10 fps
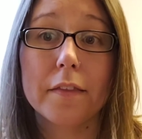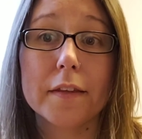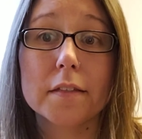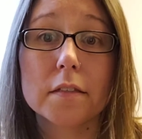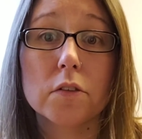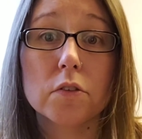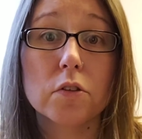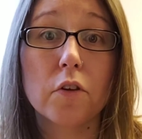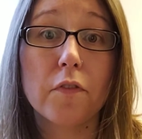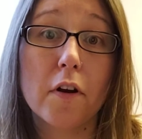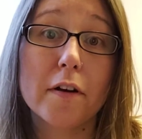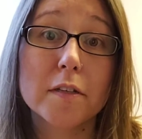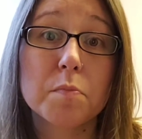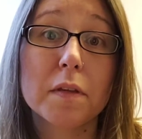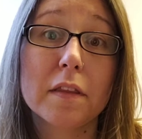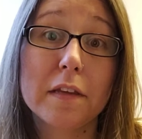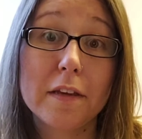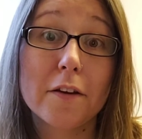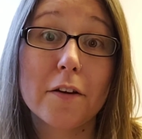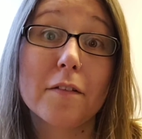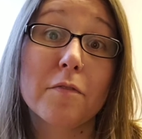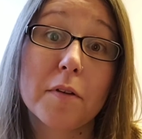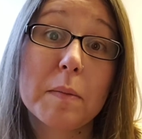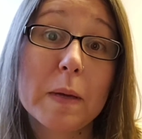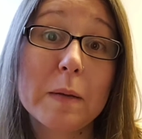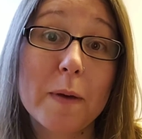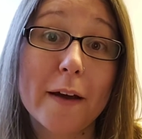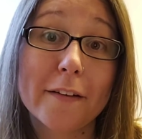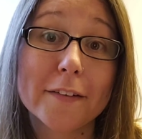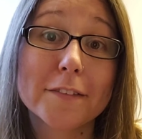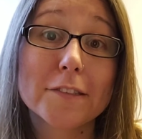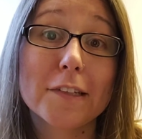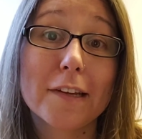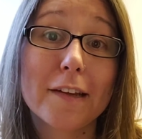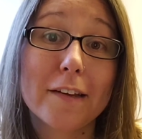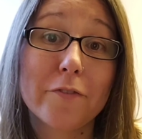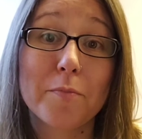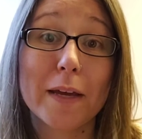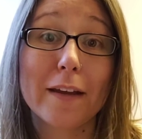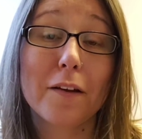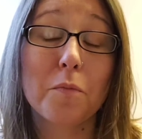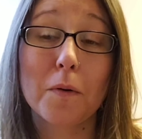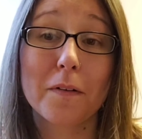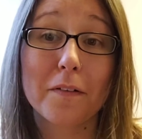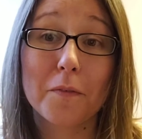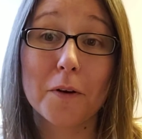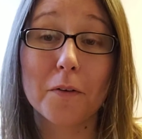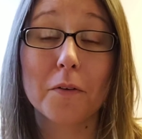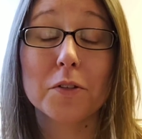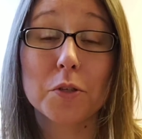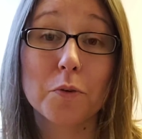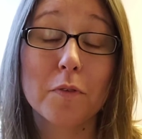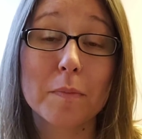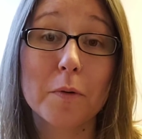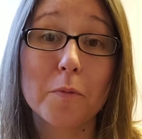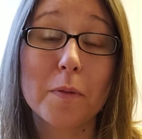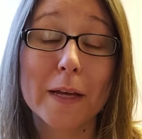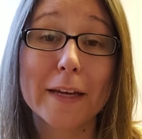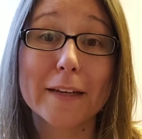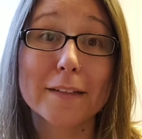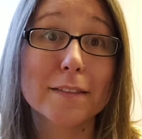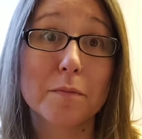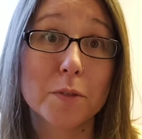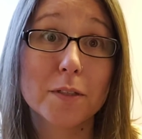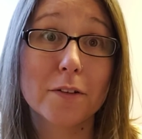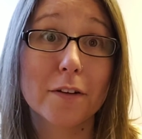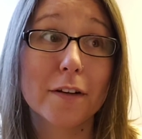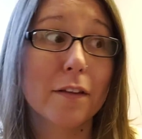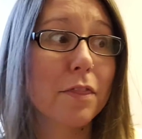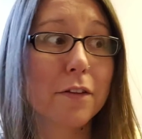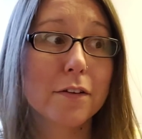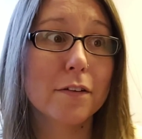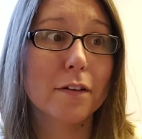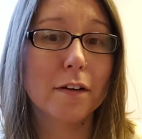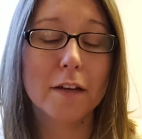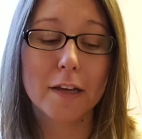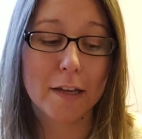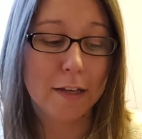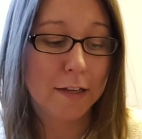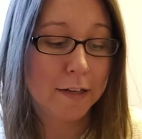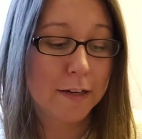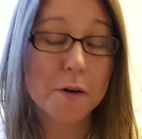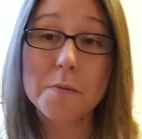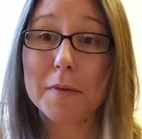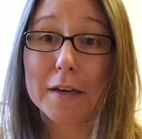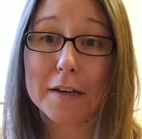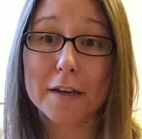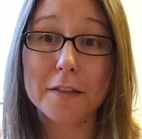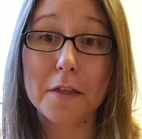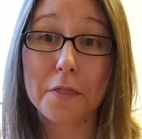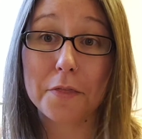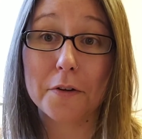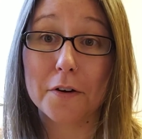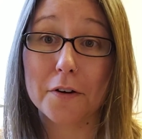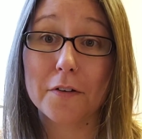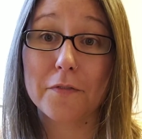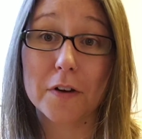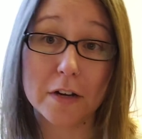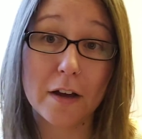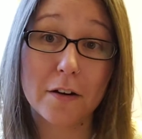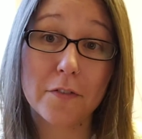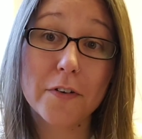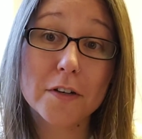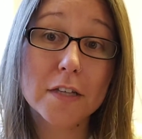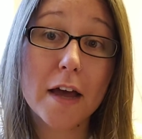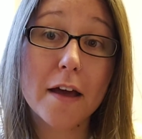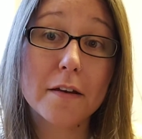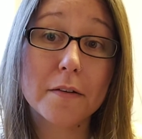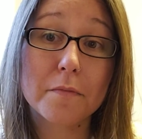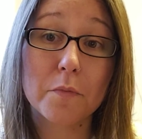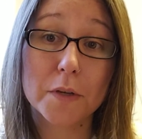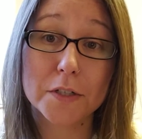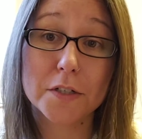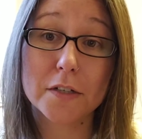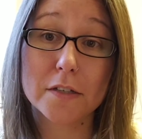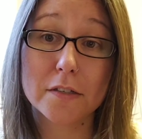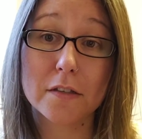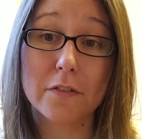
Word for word: This so far has been the year of repeat patterns. I've made, well, two ripple blankets. I'm starting a third. Now I'm making the third photographer's hat, which is